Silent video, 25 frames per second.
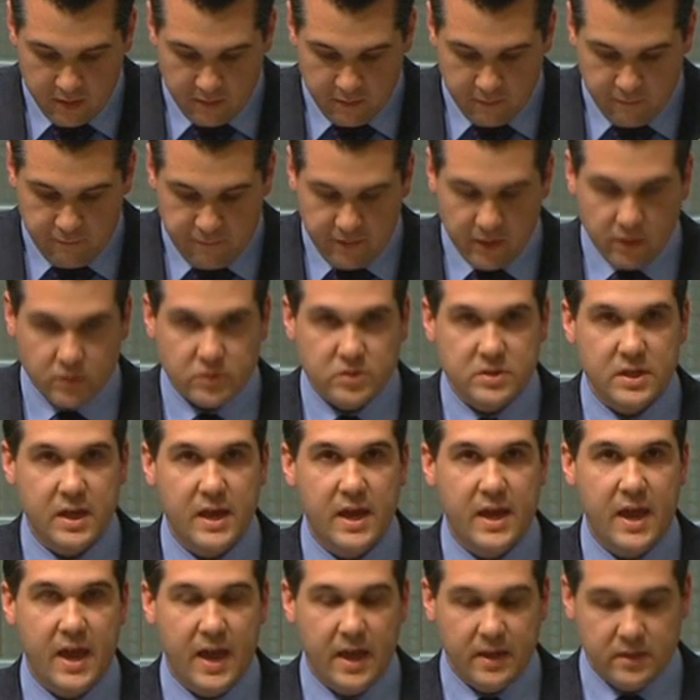fills
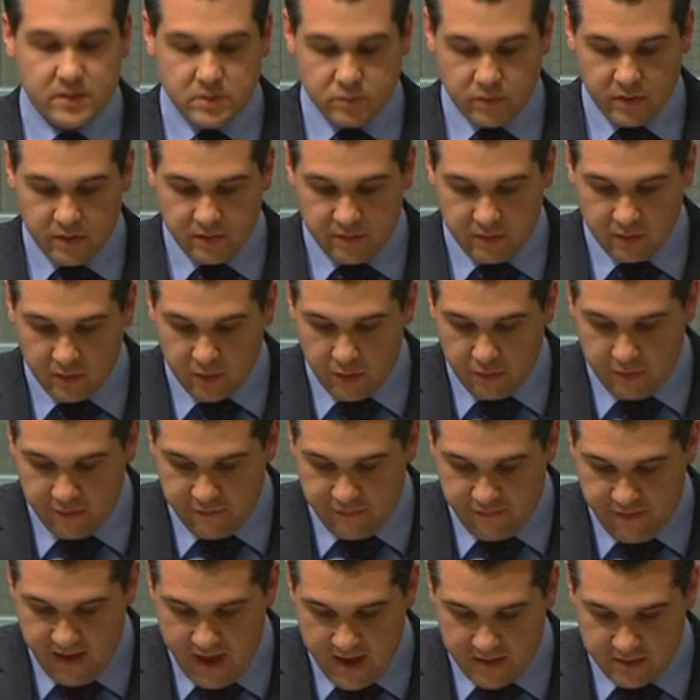their heads with lurid
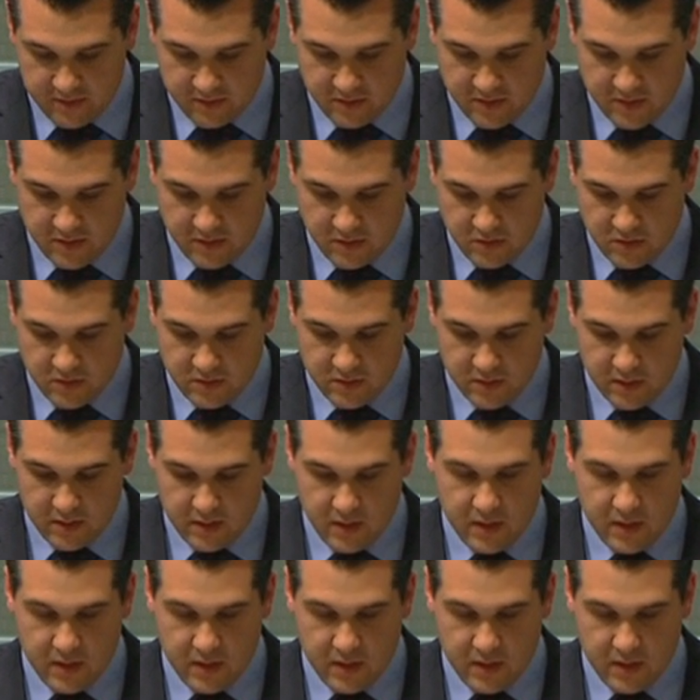fantasies